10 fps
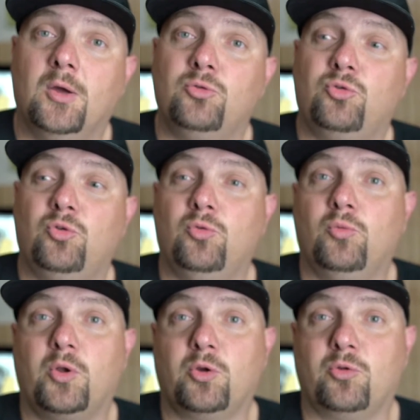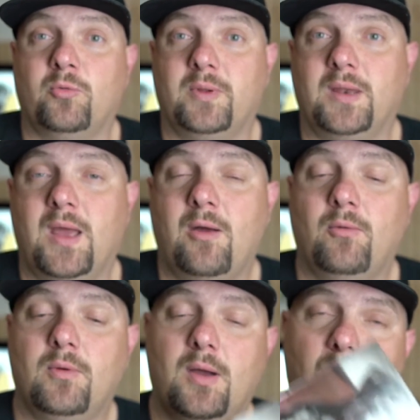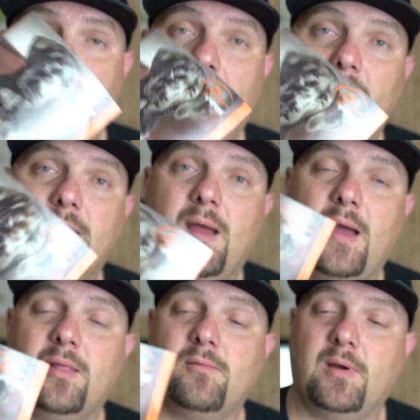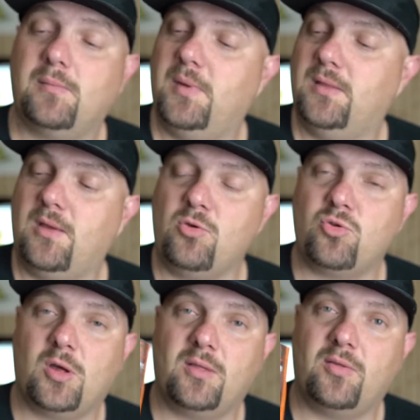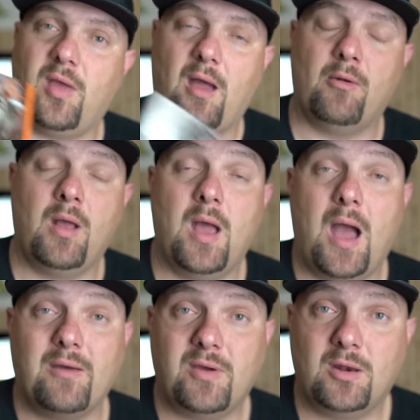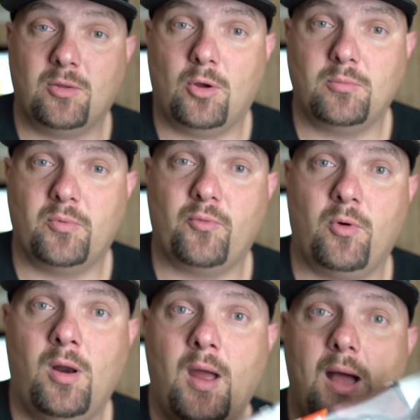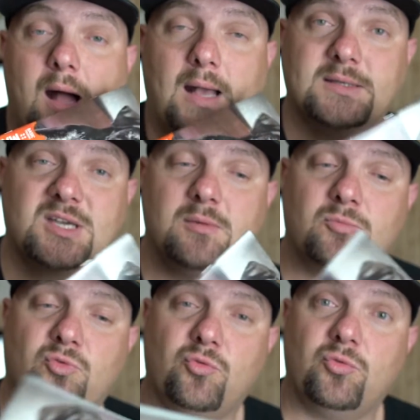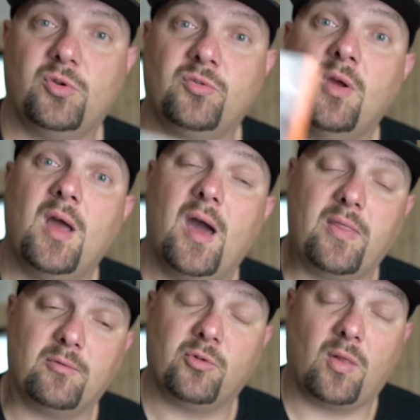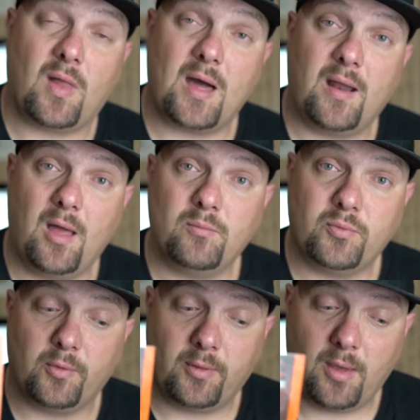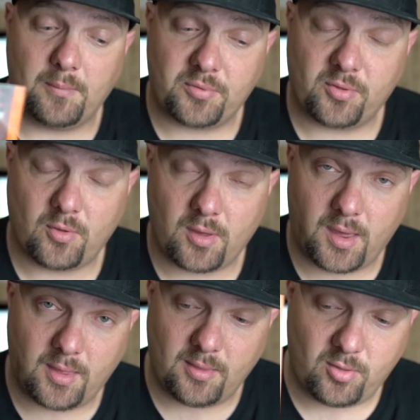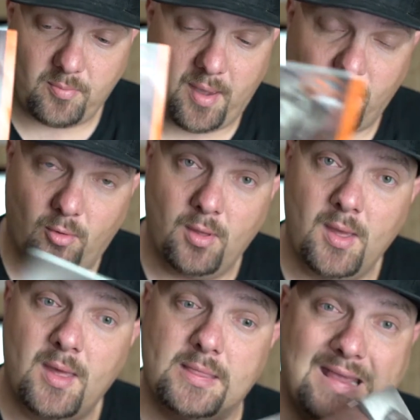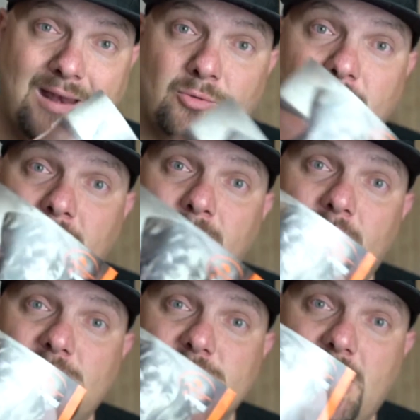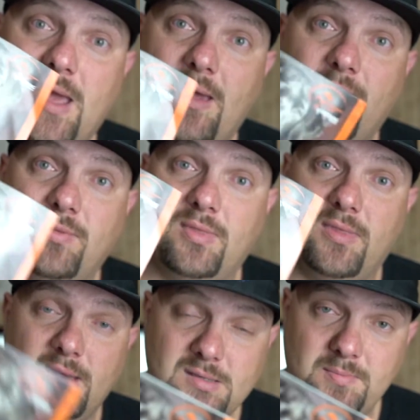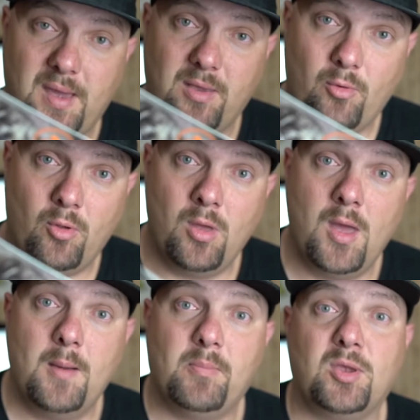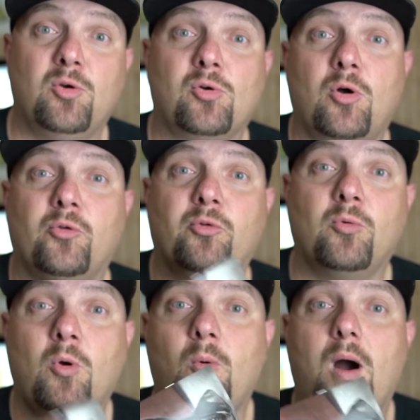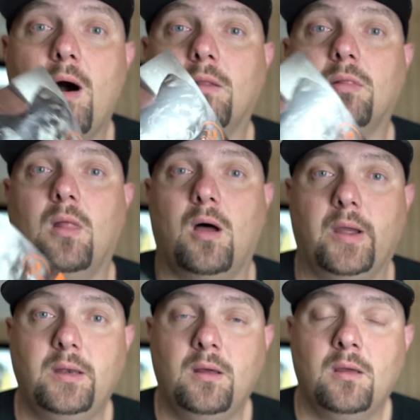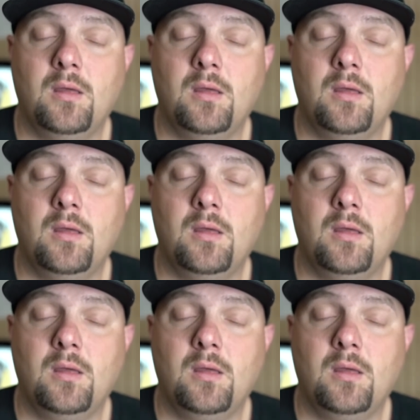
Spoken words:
to what you're doing now, I highly recommend that you check this out. I've had a dog before. I skimmed through this, and there was a lot of helpful tips in this manual. Not only do they just have this manual, but you could also go online